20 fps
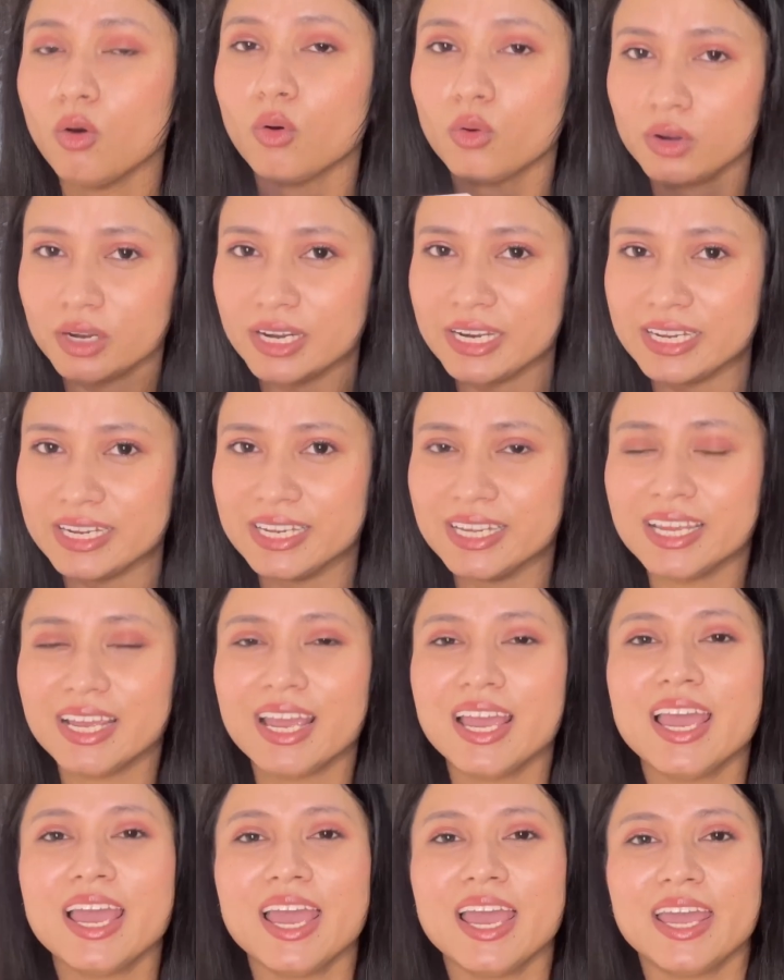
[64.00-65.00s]
only.
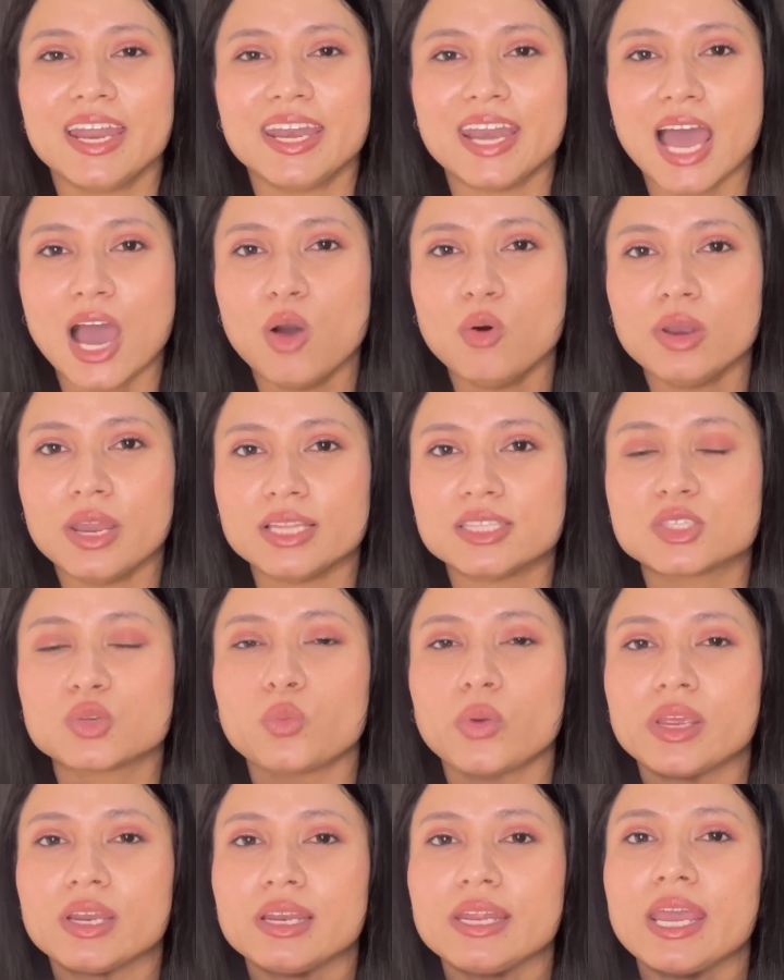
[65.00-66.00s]
Now let's
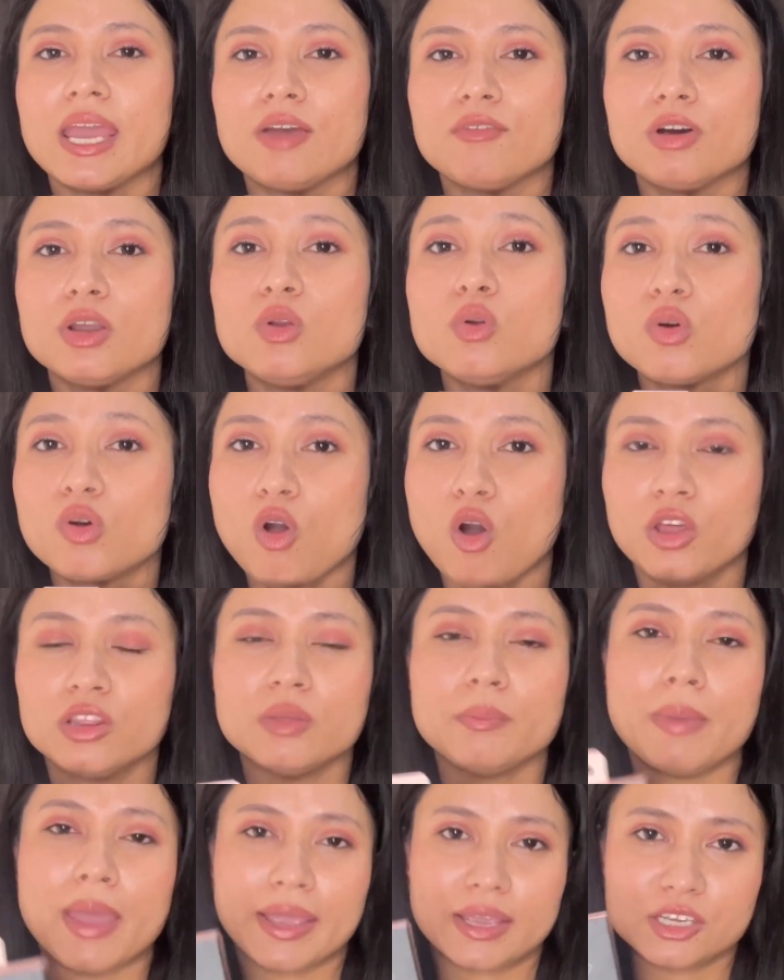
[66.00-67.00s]
quickly have a look on
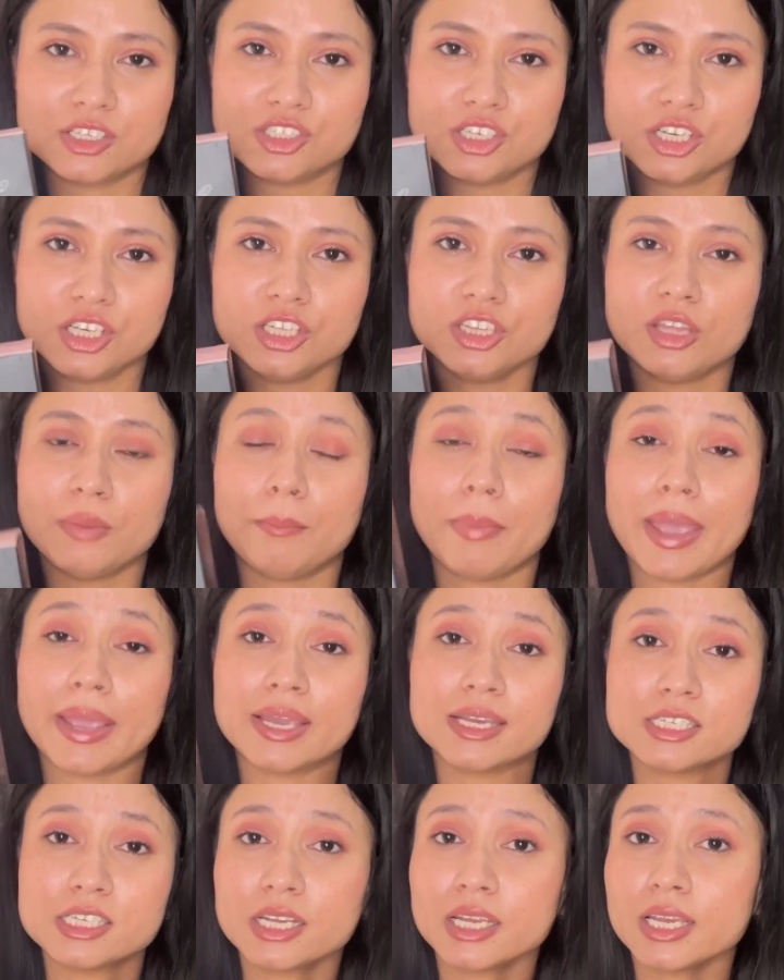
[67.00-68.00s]
the packaging. The
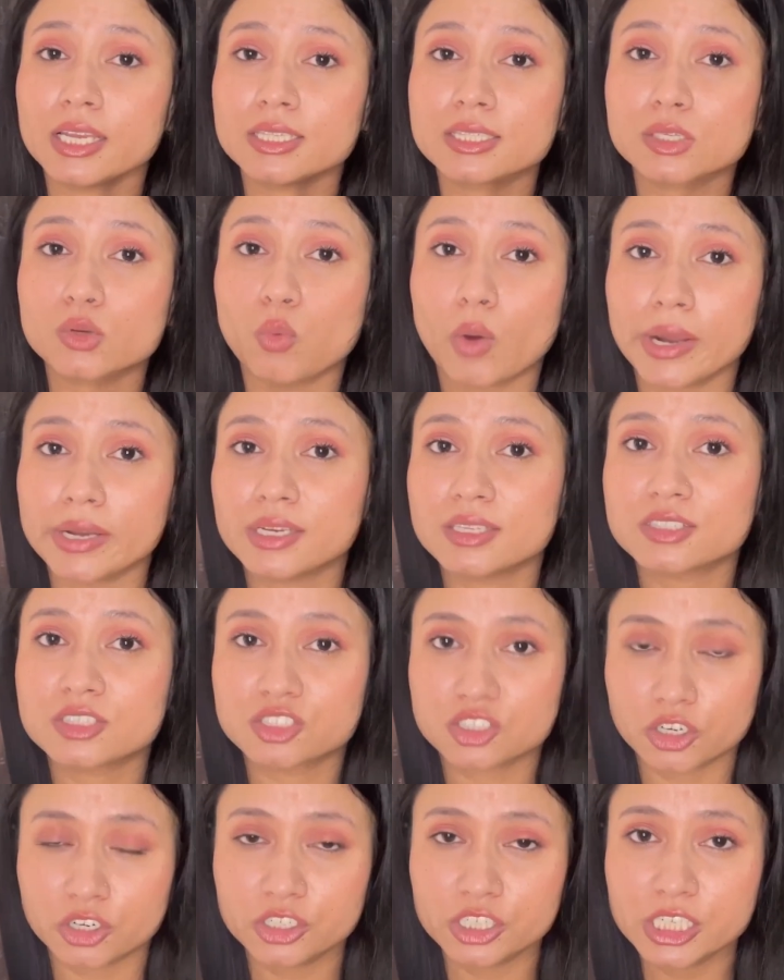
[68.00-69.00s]
packaging is quite
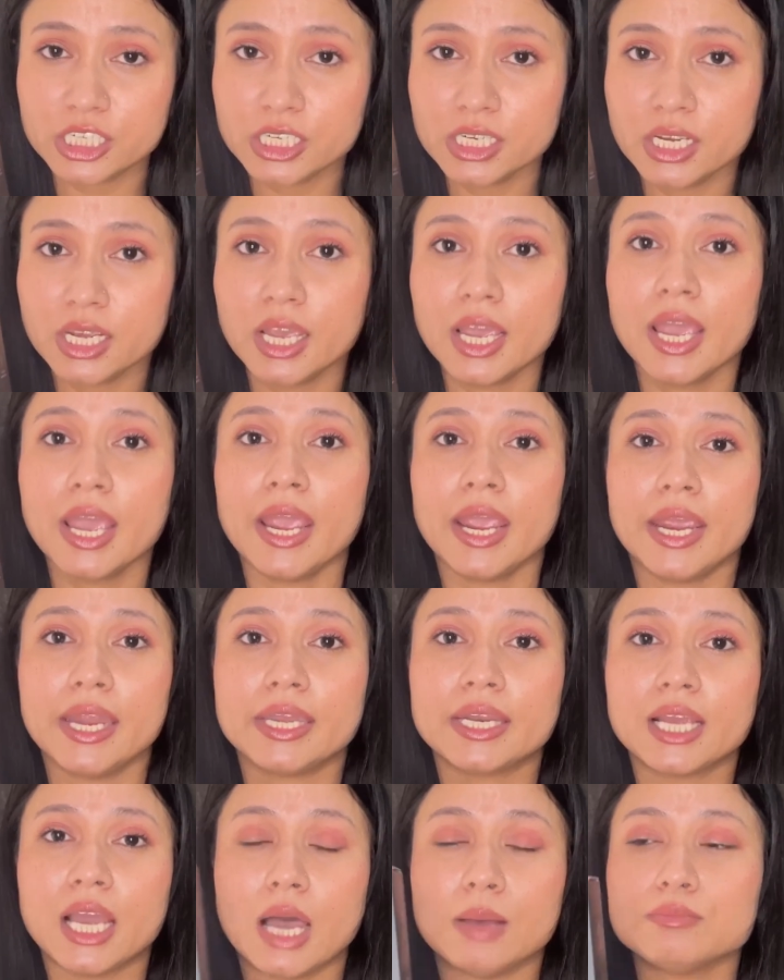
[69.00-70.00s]
sturdy.
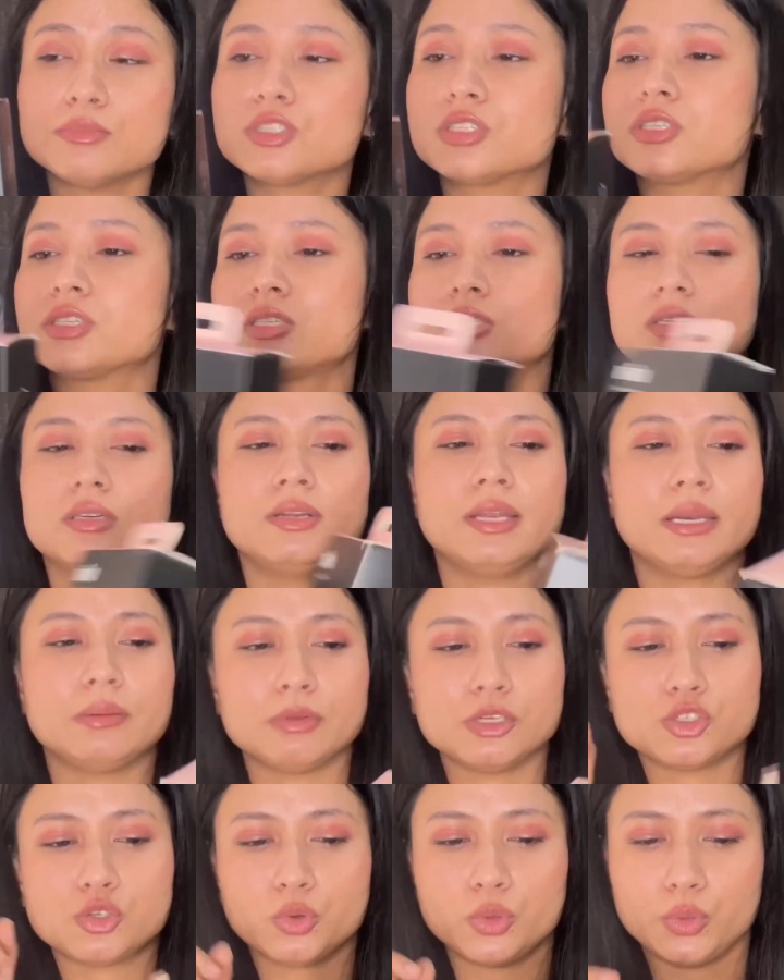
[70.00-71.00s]
It comes, let
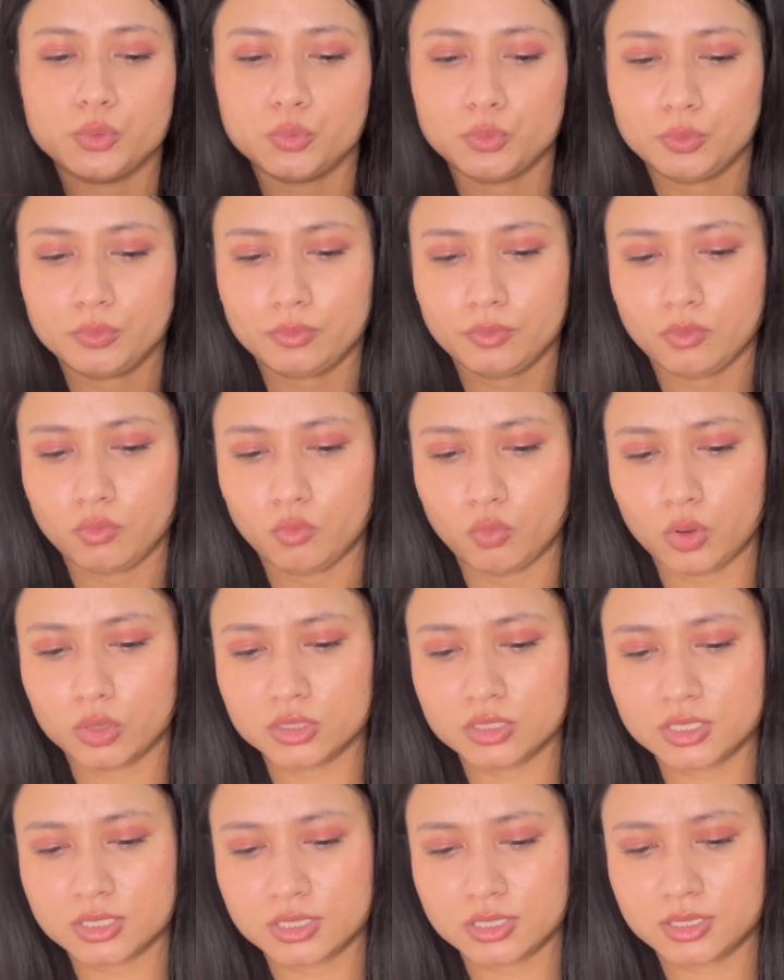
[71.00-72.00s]
me show you
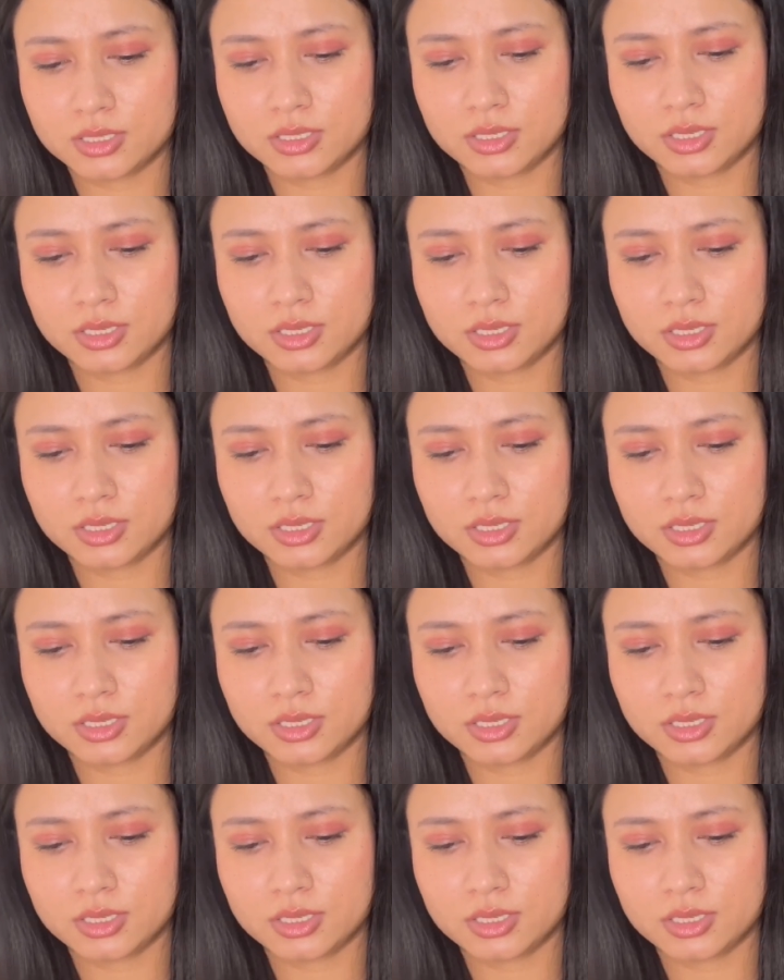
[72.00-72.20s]
what's